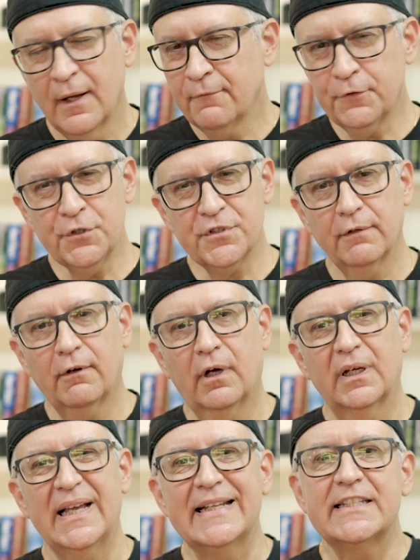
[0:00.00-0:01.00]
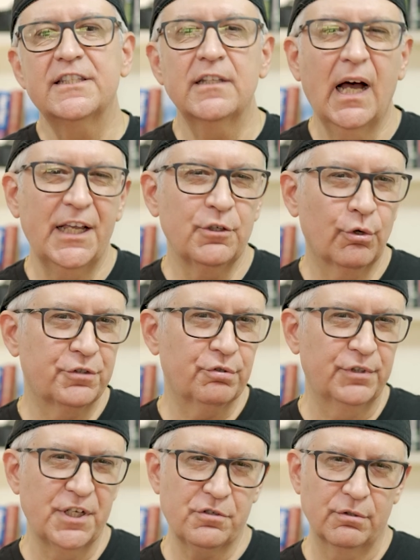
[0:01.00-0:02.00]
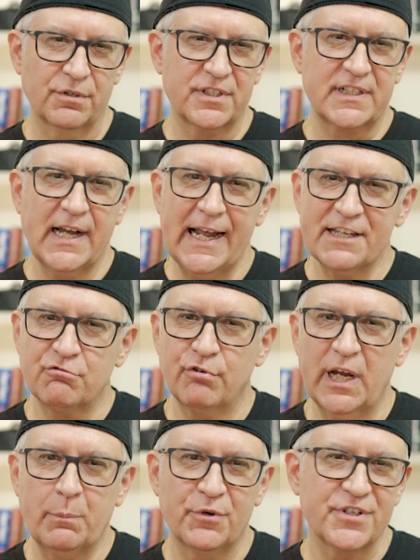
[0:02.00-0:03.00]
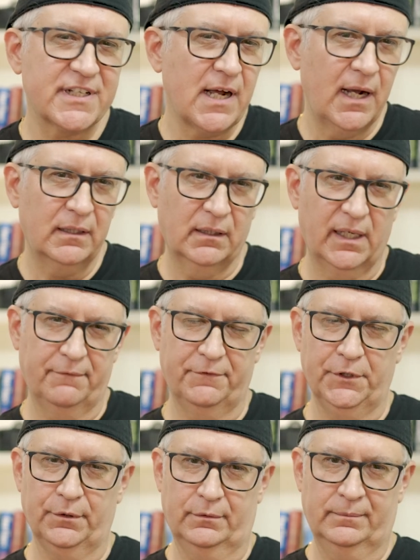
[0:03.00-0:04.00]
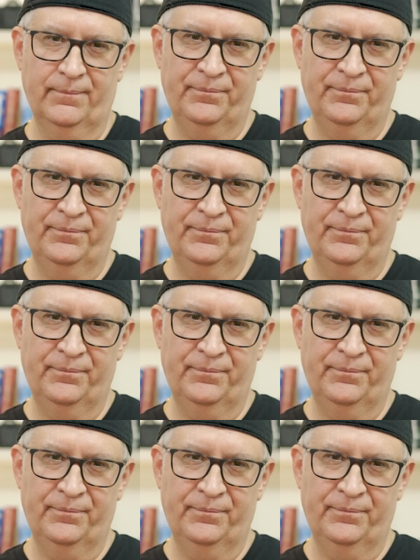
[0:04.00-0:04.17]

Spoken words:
First of all, it's not your traditional skyscraper skyline view.